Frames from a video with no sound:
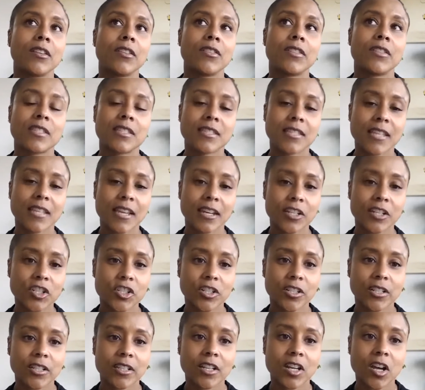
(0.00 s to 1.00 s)
the
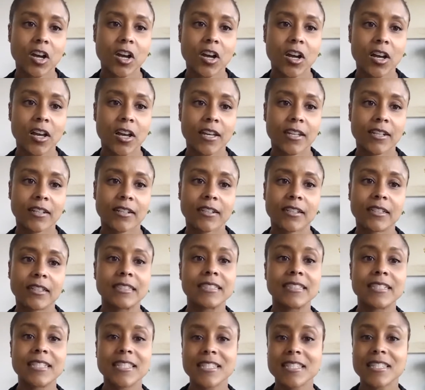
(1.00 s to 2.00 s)
section on
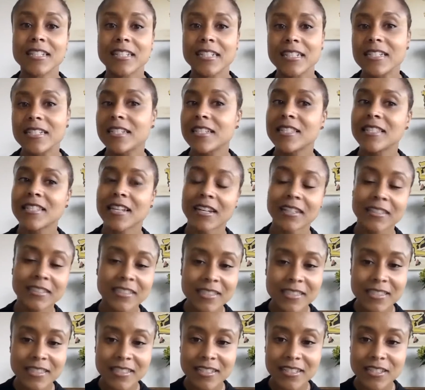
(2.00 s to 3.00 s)
listening to
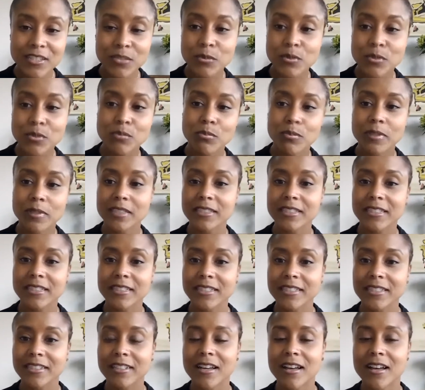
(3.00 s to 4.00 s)
silences was
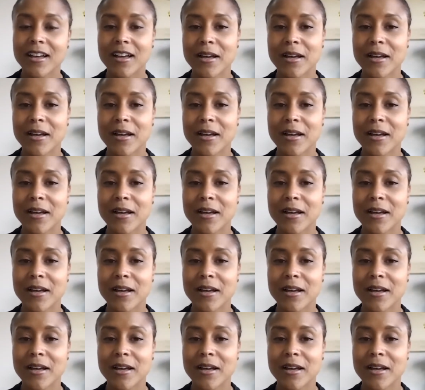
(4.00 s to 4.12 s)
really,